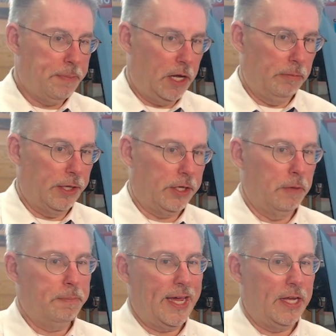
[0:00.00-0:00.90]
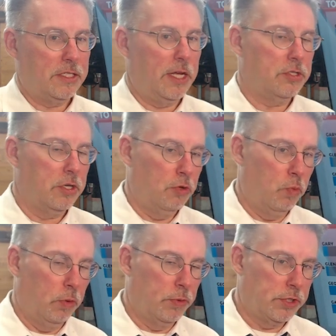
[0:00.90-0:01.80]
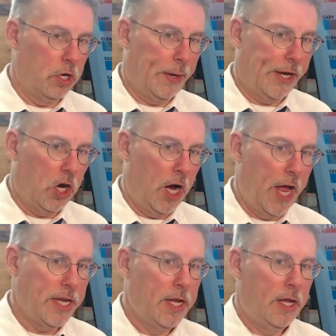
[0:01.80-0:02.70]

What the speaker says: public could pay attention to what was going on.